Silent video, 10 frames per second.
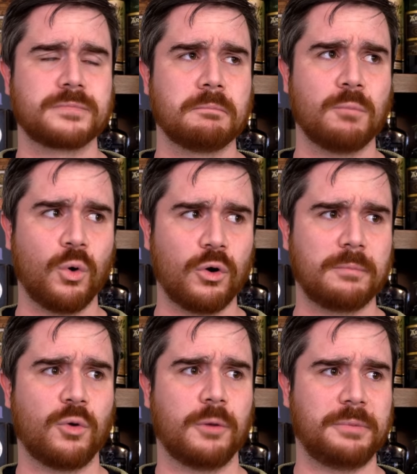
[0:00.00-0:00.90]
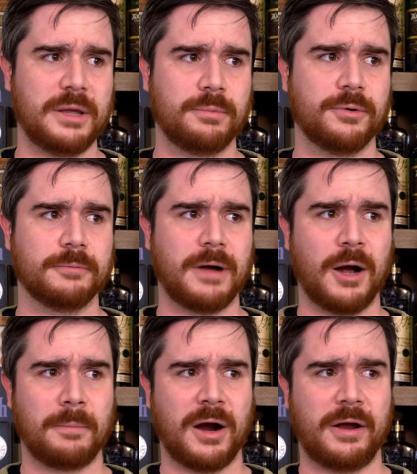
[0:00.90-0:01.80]
More and more people
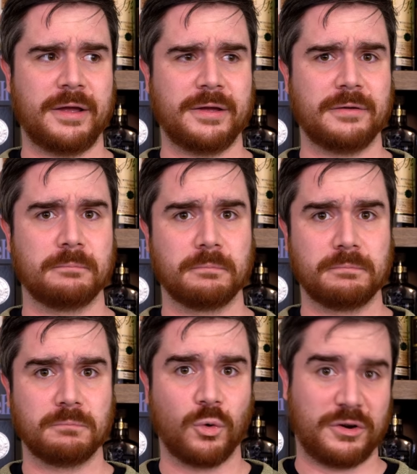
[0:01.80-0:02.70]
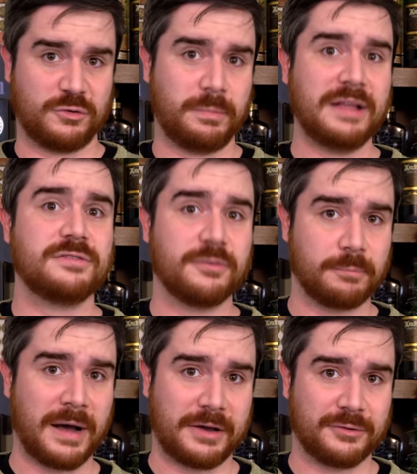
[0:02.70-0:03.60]
are buying more
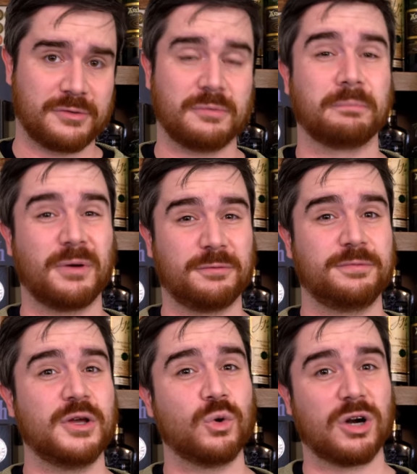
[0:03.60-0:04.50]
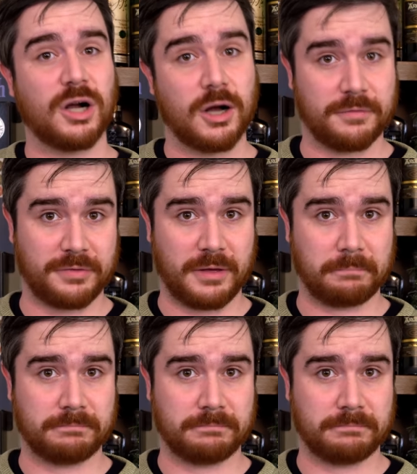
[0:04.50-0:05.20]
expensive bottles, but fewer of them.